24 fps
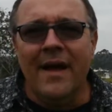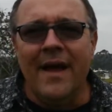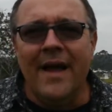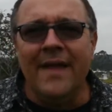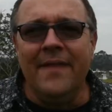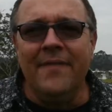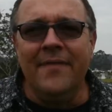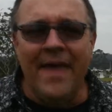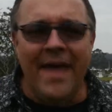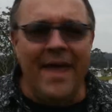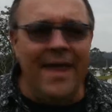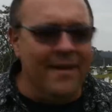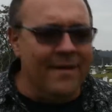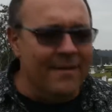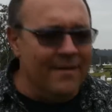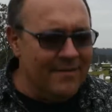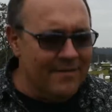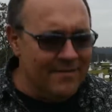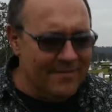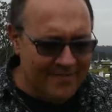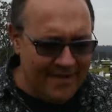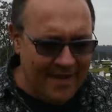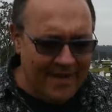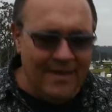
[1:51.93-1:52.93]
and then
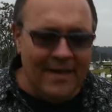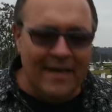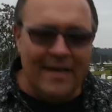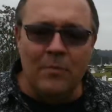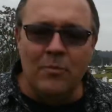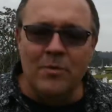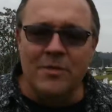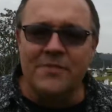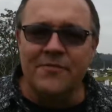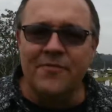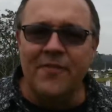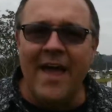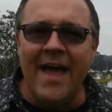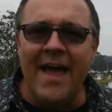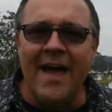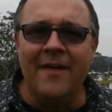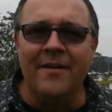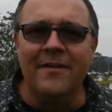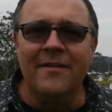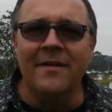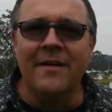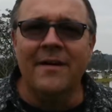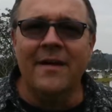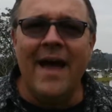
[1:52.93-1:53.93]
suddenly was
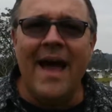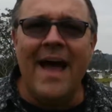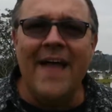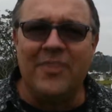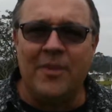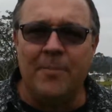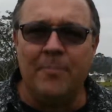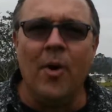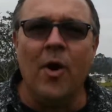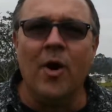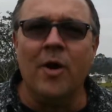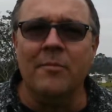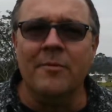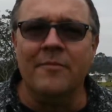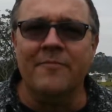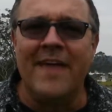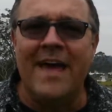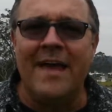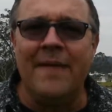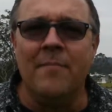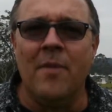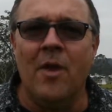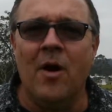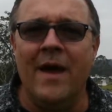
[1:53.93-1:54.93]
found at the bottom of
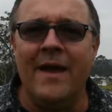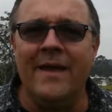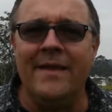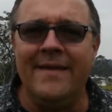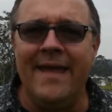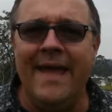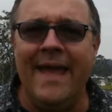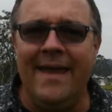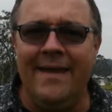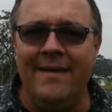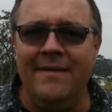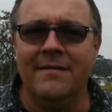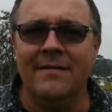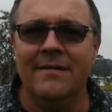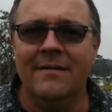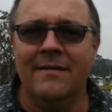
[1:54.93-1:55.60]
that mine dead?